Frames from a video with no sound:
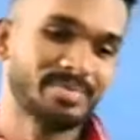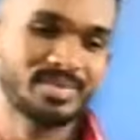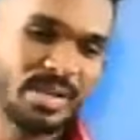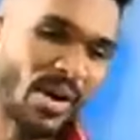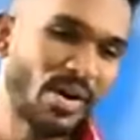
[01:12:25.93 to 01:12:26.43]

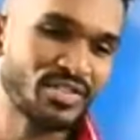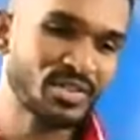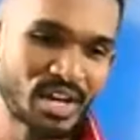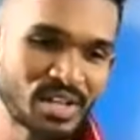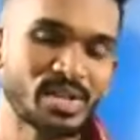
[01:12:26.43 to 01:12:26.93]
of
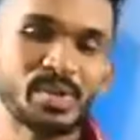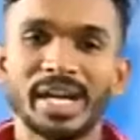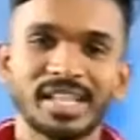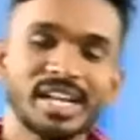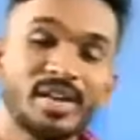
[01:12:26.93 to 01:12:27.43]

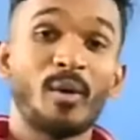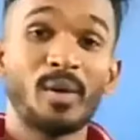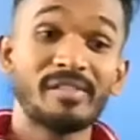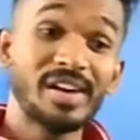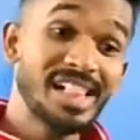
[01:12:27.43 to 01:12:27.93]
2023
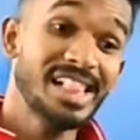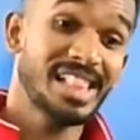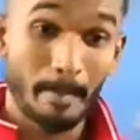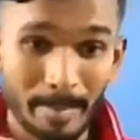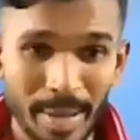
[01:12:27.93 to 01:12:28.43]
O-level
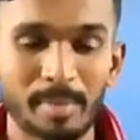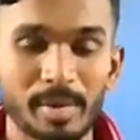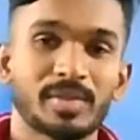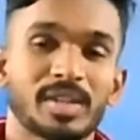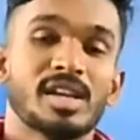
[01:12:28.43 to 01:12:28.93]
paper.
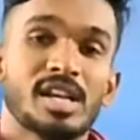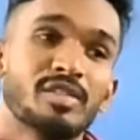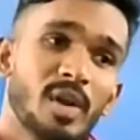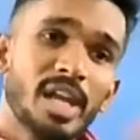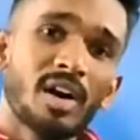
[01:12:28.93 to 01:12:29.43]

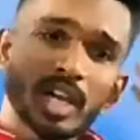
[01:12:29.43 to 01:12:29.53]
Fully all the